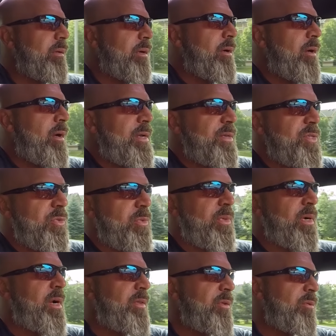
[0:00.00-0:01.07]
All right, so
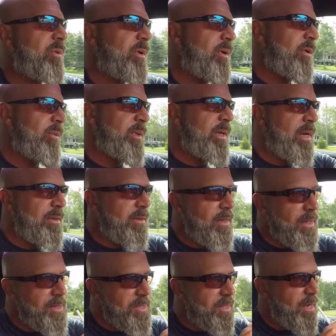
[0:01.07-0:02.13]
we're on the road. We got the
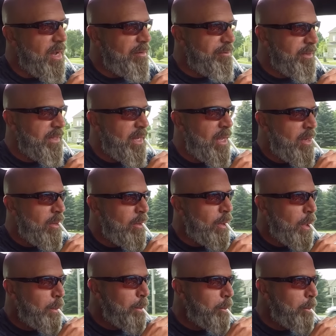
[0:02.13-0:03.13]
iced coffee down.